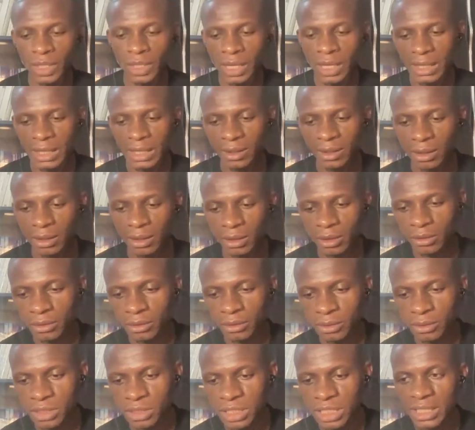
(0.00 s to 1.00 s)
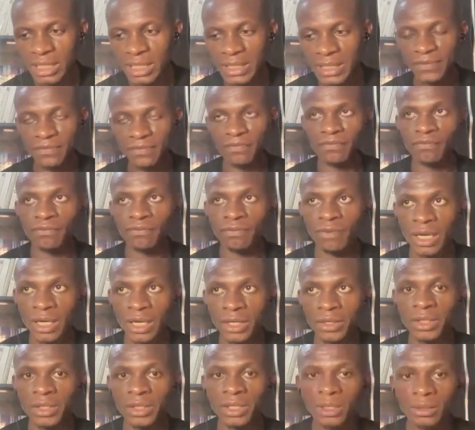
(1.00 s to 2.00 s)
I think it is
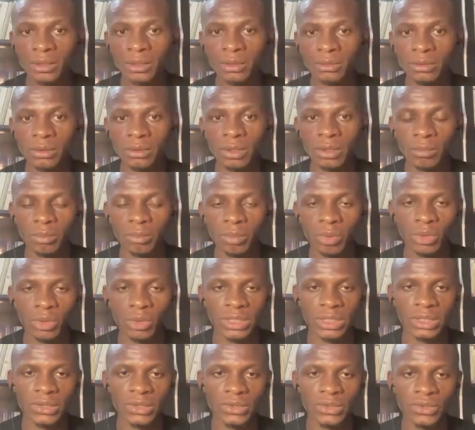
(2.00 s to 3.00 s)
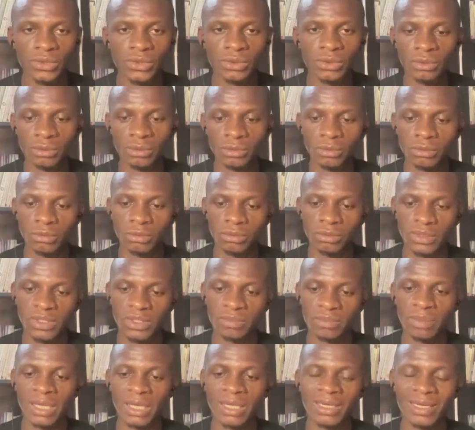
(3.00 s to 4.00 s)
very important to
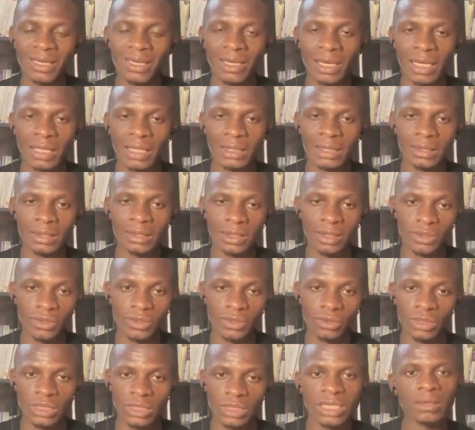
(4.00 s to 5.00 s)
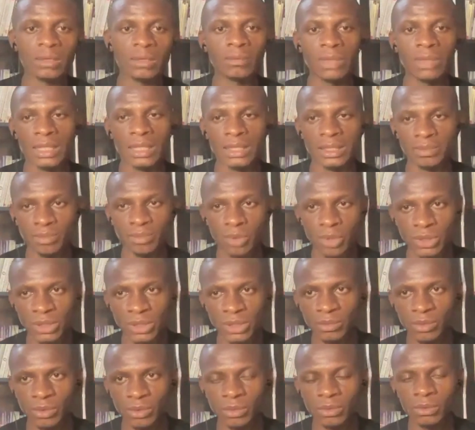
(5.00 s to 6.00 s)
spend as little time as
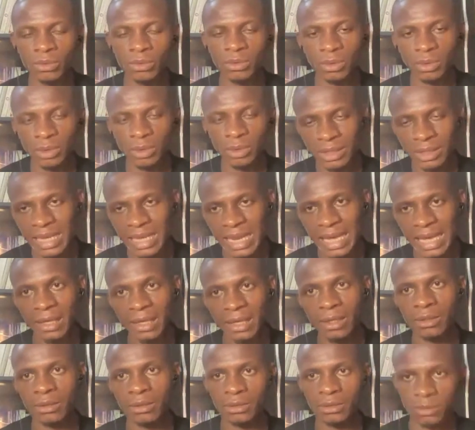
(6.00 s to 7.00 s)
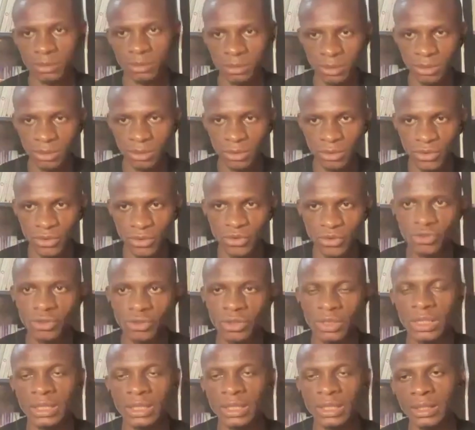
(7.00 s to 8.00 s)
possible, then
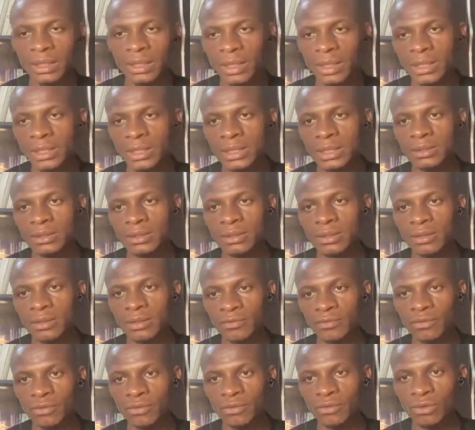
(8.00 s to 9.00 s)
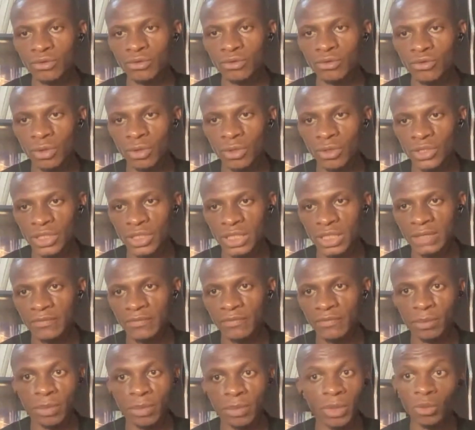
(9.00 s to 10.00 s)
shorter than that, to launch an
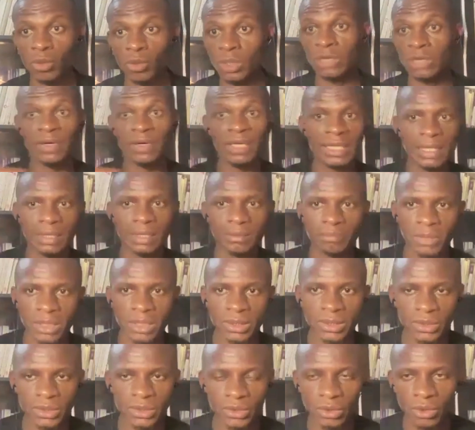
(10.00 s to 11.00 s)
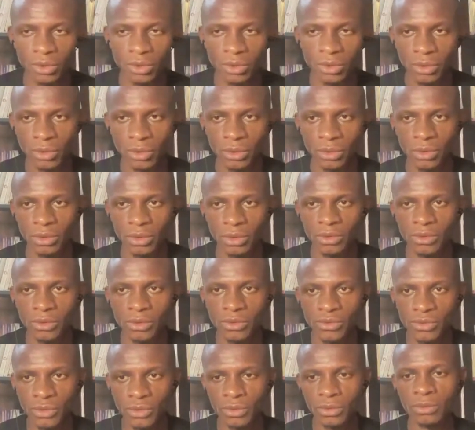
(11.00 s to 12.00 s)
MVP, whatever that means to you.
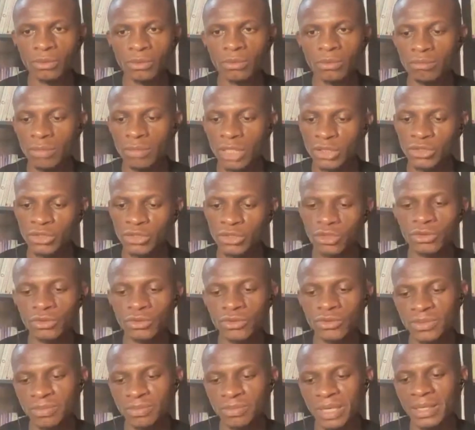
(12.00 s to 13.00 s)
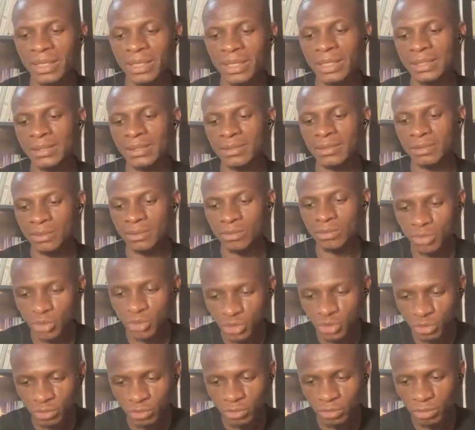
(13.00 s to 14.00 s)
So make sure you spend as
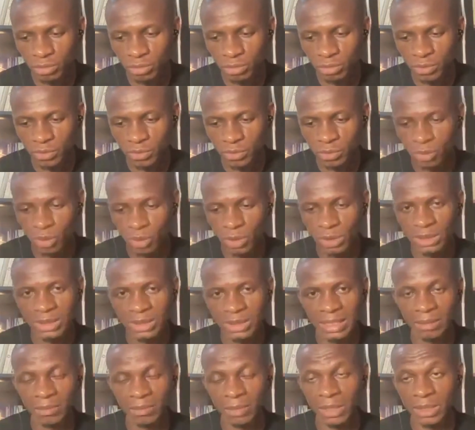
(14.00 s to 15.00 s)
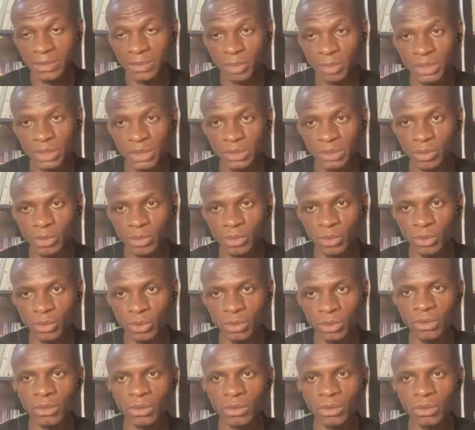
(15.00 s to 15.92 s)
small a time as possible